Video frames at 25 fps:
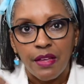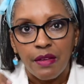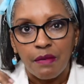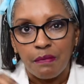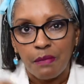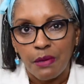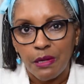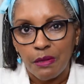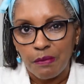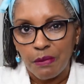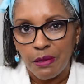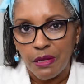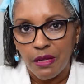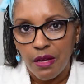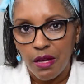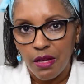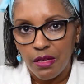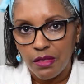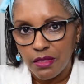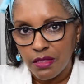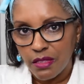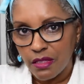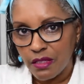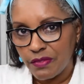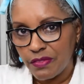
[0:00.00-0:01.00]
But
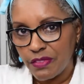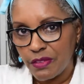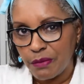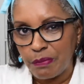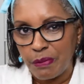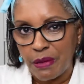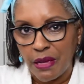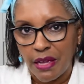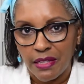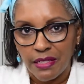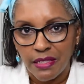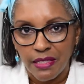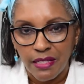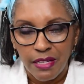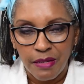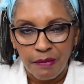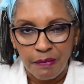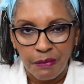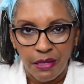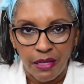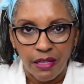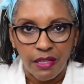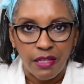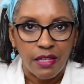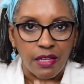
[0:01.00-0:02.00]
because of the
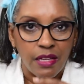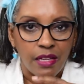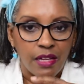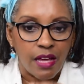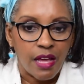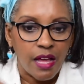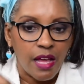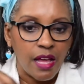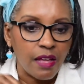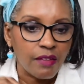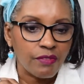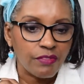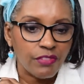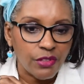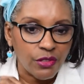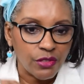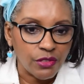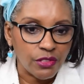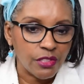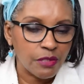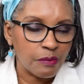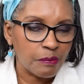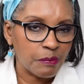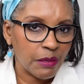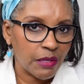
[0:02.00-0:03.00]
pandemic, I've
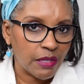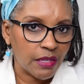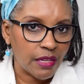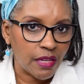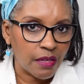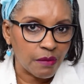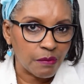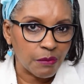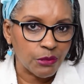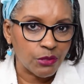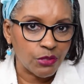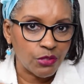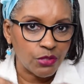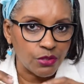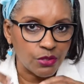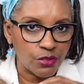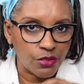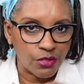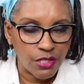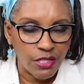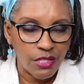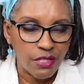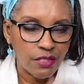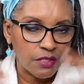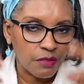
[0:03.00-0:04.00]
only been able to
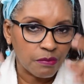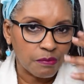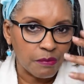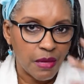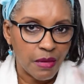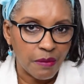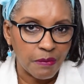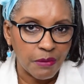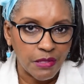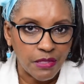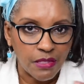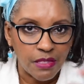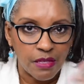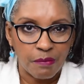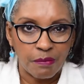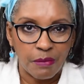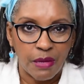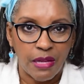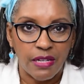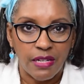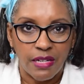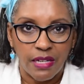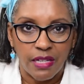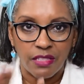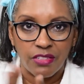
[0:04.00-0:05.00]
teach maybe
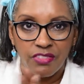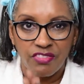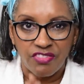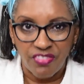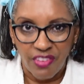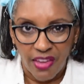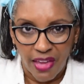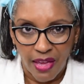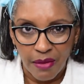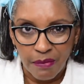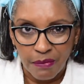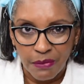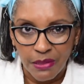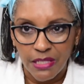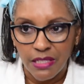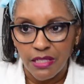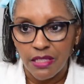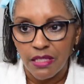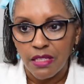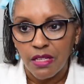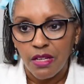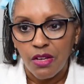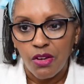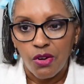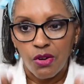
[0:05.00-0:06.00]
somebody that's
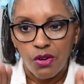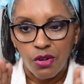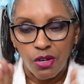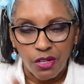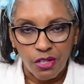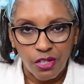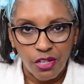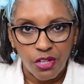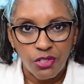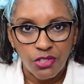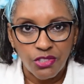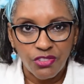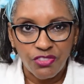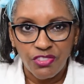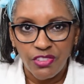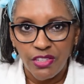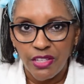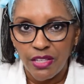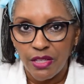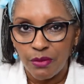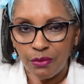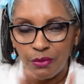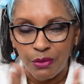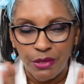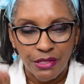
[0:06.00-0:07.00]
family or close
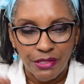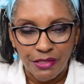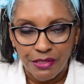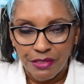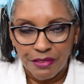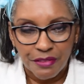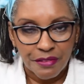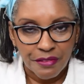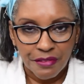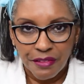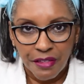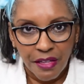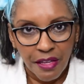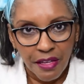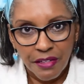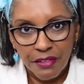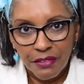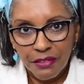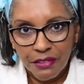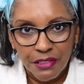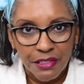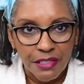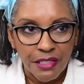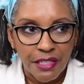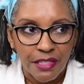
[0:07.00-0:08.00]
friend, which that
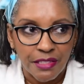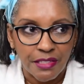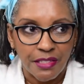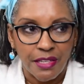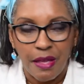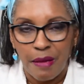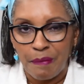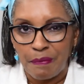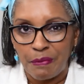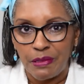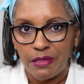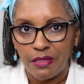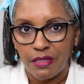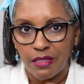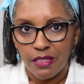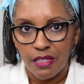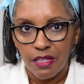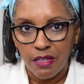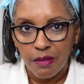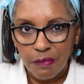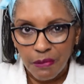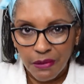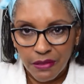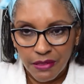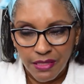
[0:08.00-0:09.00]
only has happened a
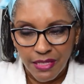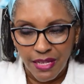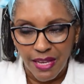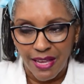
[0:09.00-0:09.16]
couple of